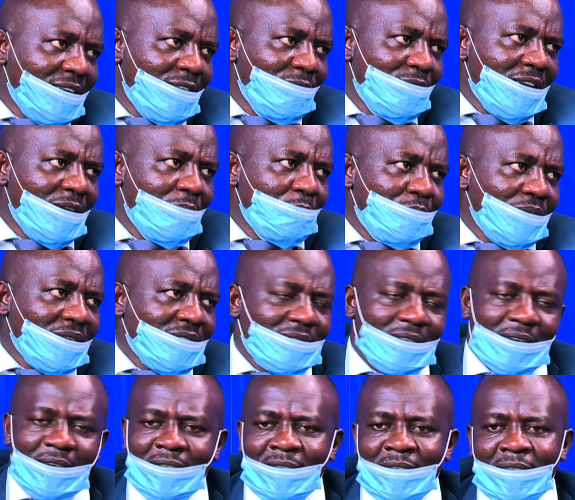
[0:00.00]
even
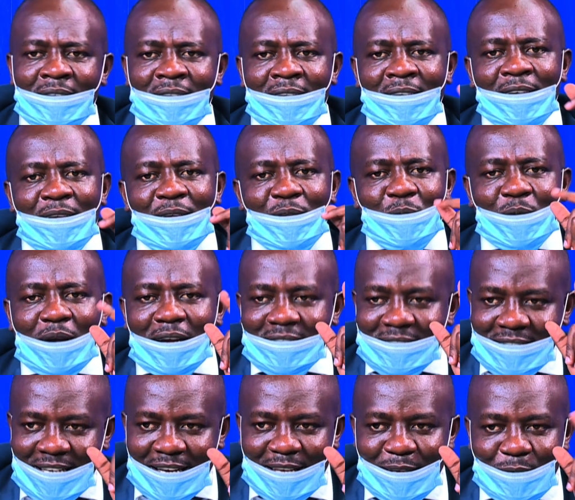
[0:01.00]
M-Pesa. You can
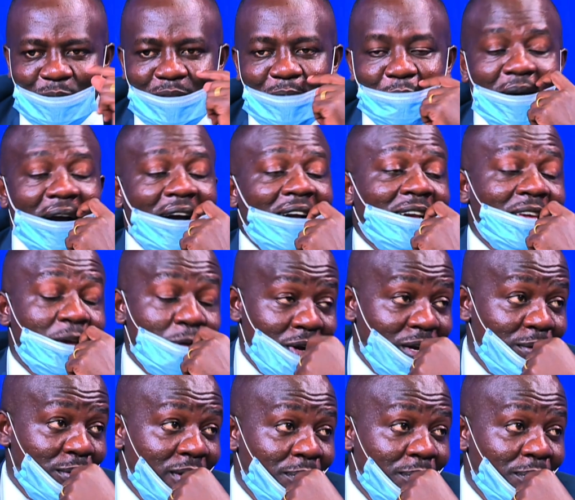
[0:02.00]
take it to the bank. He will be